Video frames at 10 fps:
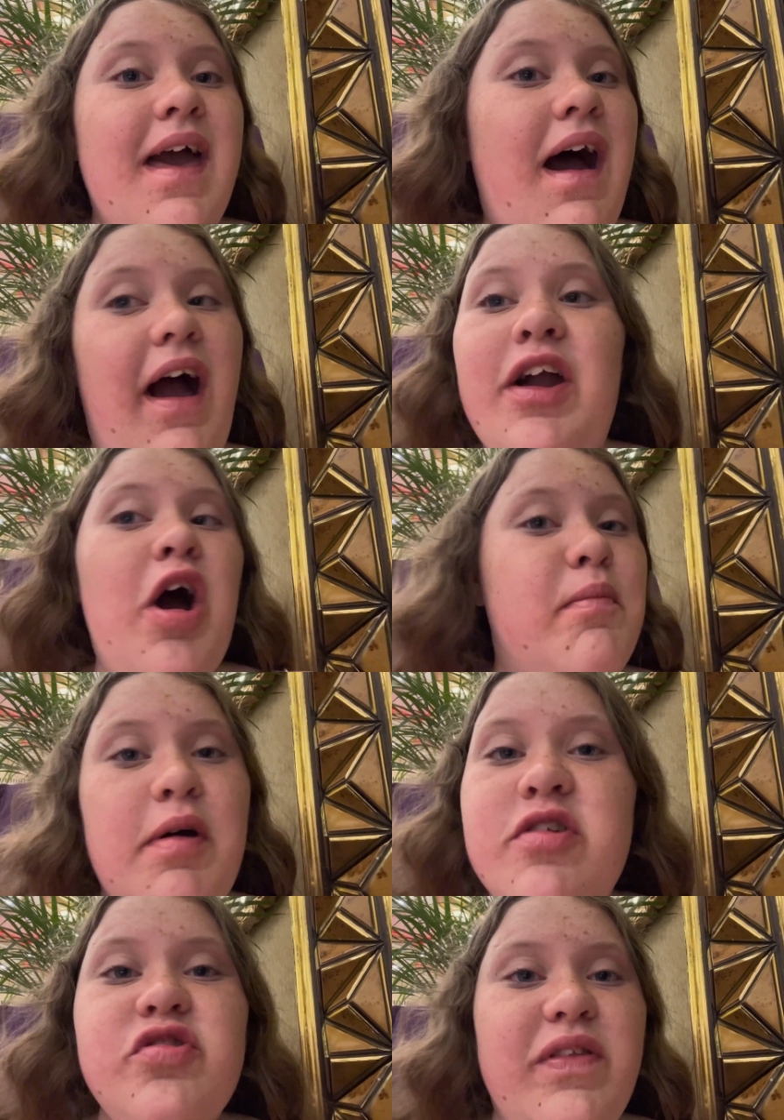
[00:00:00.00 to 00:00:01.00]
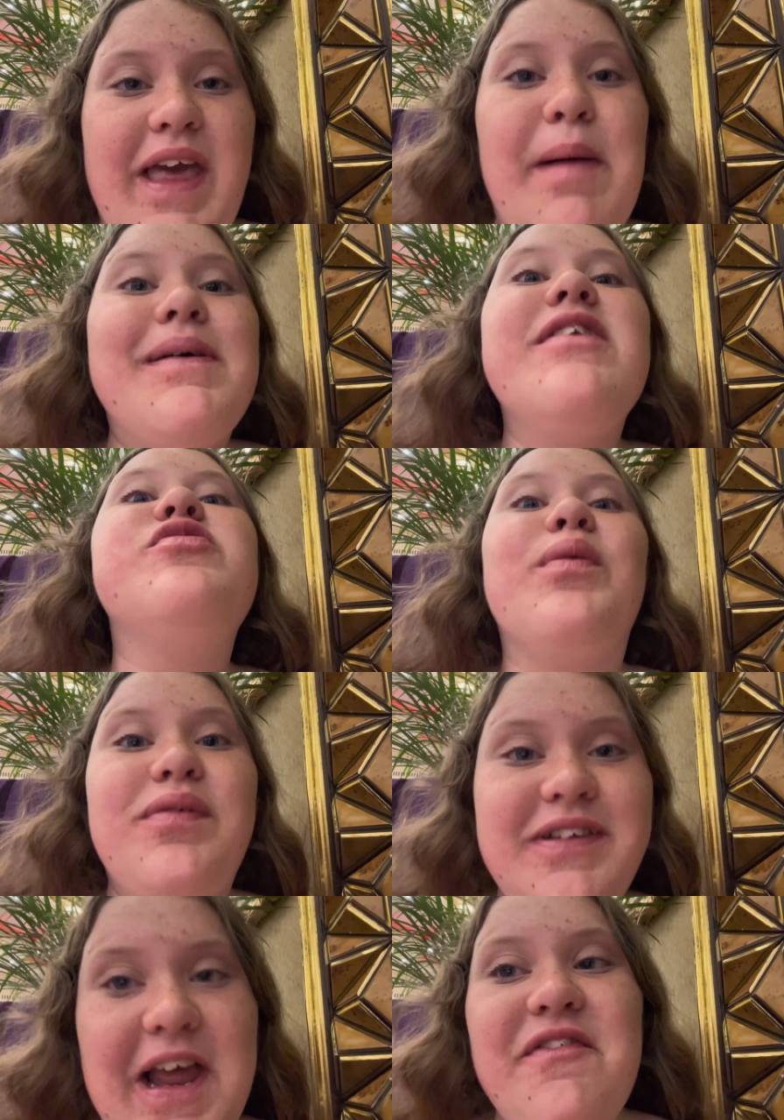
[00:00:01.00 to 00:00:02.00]
I can't post on the airplane, so it
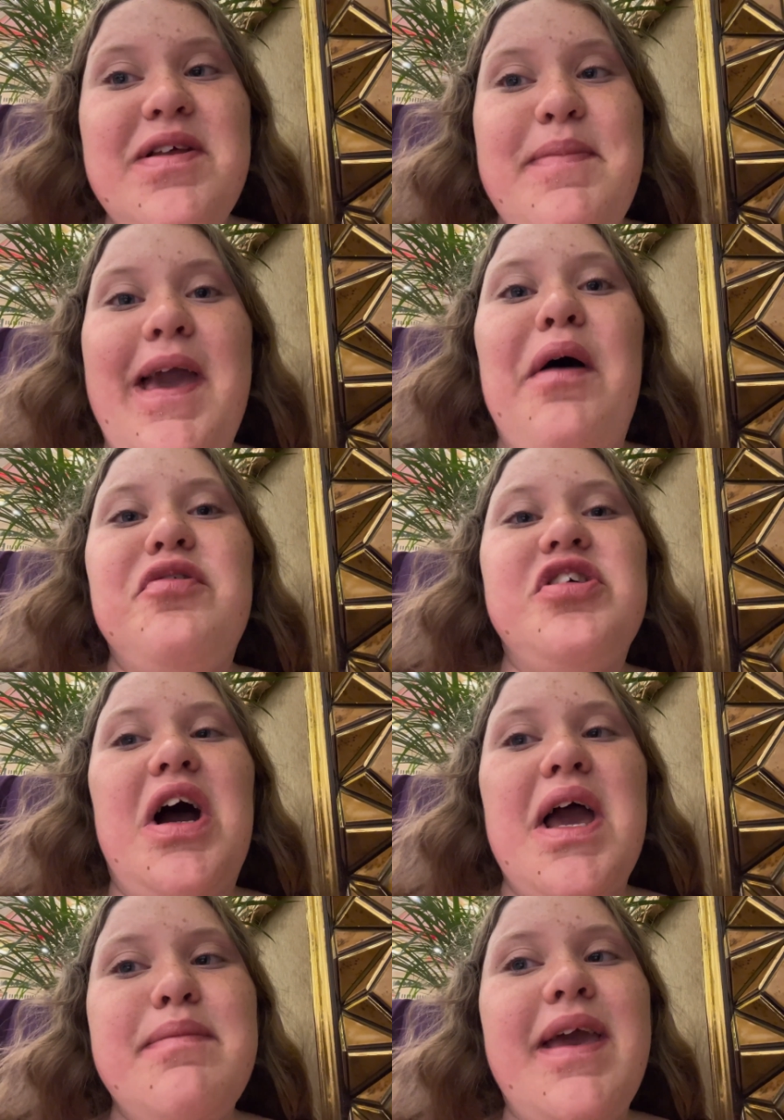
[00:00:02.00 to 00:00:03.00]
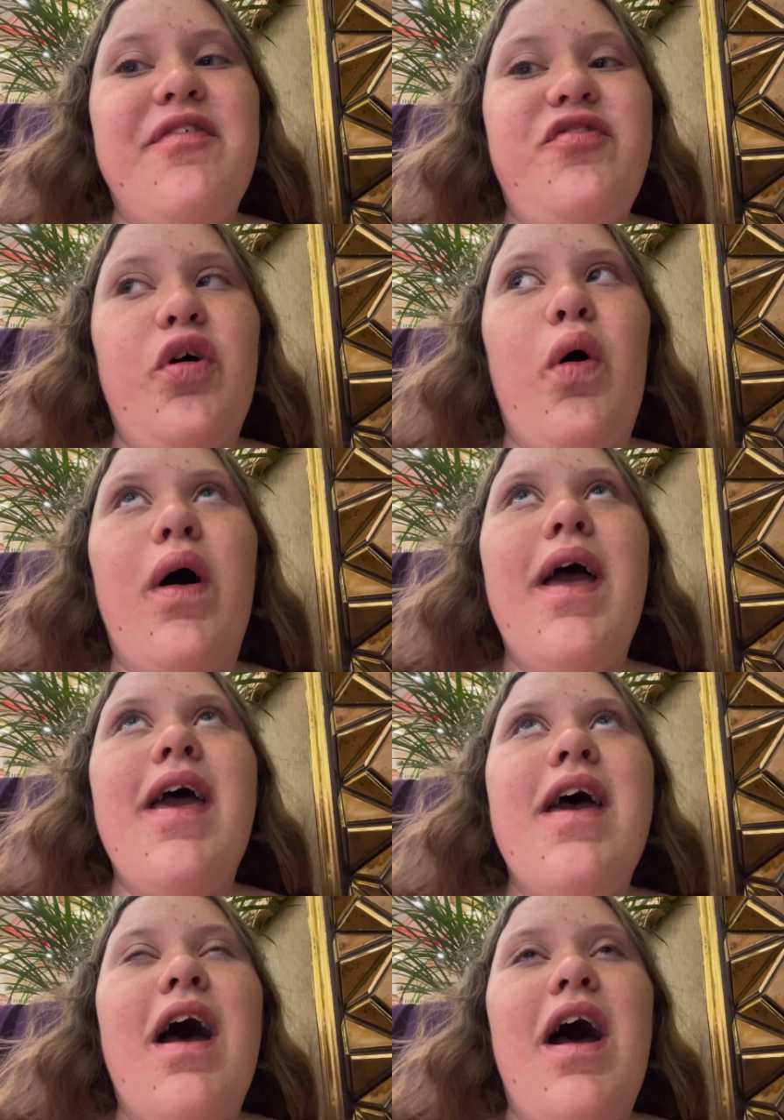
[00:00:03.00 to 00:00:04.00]
will definitely be out on time. If not,
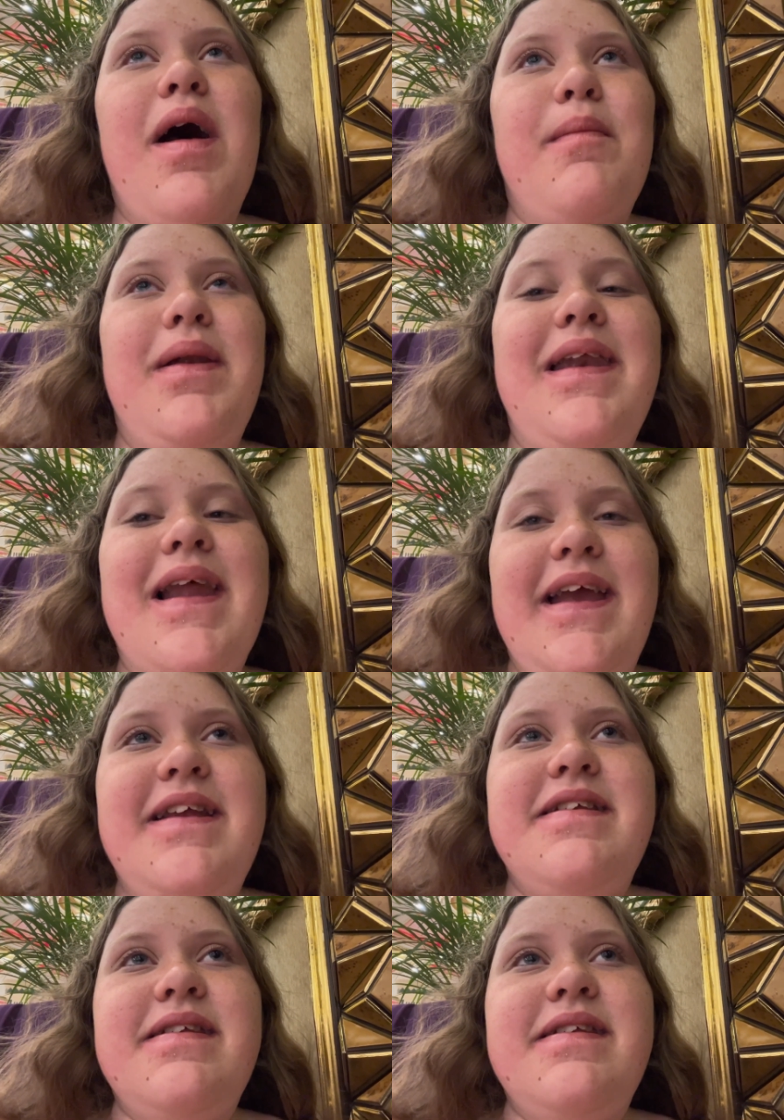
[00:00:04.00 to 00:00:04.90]
um, late.